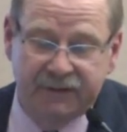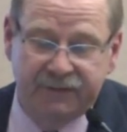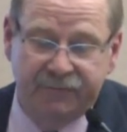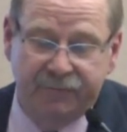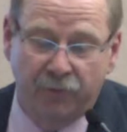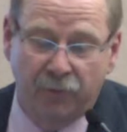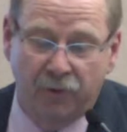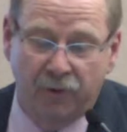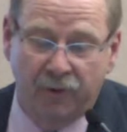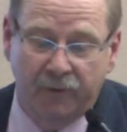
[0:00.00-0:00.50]

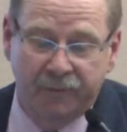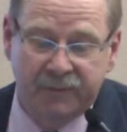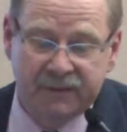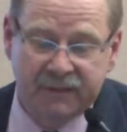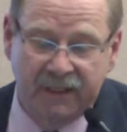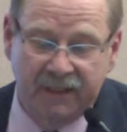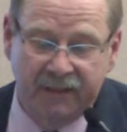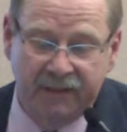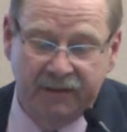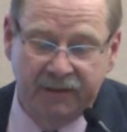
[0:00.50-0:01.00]

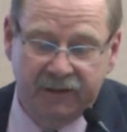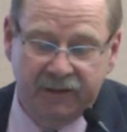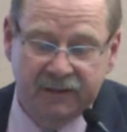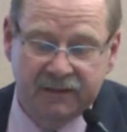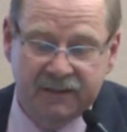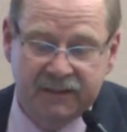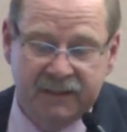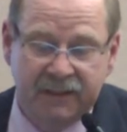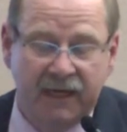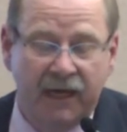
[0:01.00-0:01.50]
forms and you
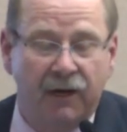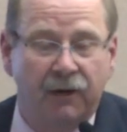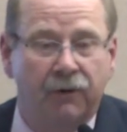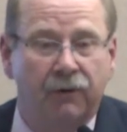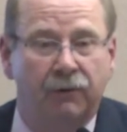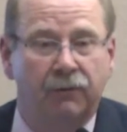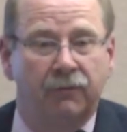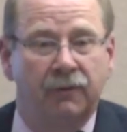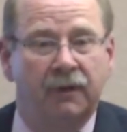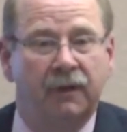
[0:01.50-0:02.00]
can see
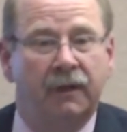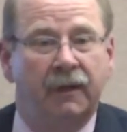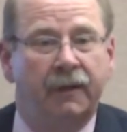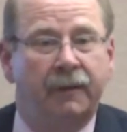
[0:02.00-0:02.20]
how,